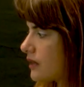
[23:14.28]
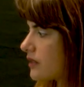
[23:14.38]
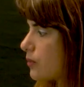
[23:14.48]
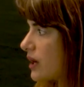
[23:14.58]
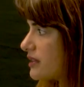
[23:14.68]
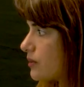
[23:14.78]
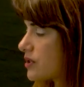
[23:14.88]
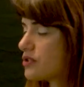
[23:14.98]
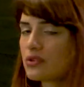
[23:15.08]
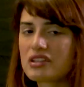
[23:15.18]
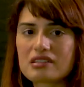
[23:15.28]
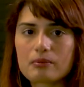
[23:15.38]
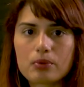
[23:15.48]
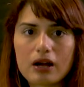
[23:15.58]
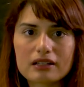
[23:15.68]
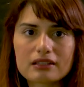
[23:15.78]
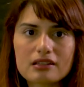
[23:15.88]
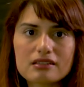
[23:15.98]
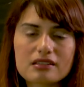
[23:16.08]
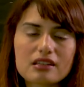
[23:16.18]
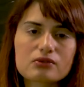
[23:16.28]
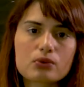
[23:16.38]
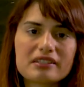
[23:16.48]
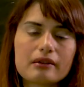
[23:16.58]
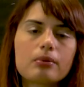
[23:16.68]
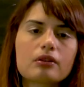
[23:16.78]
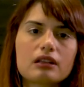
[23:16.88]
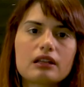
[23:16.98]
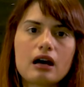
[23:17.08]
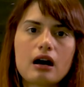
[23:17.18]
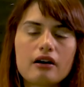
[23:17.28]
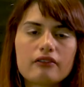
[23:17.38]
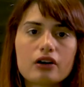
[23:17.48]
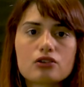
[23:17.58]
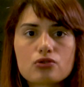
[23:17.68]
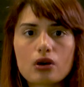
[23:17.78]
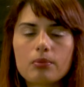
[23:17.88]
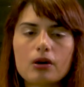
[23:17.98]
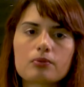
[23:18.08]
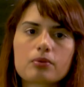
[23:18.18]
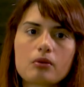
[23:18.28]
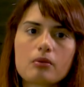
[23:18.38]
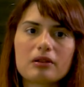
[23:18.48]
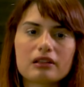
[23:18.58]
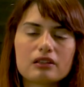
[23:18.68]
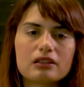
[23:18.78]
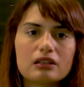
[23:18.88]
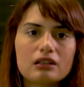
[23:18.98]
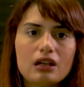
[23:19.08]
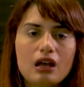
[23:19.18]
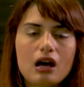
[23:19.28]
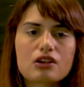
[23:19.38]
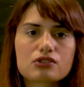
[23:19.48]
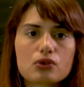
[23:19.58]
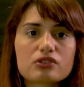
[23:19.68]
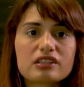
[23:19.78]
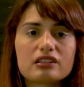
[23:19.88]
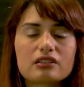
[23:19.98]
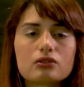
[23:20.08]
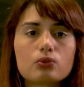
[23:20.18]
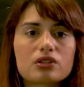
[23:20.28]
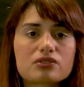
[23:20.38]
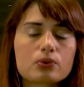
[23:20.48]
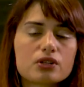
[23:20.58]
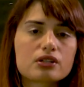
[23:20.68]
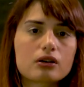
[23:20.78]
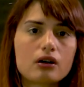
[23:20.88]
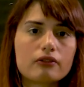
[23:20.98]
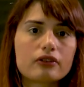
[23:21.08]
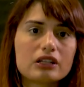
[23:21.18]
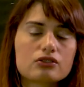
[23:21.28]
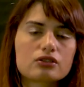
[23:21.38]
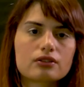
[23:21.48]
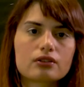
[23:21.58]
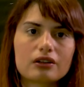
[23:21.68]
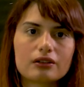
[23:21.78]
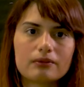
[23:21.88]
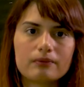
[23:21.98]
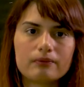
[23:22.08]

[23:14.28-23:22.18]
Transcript: The way that we do this in practice is we typically have a dropout probability associated with switching off each neuron.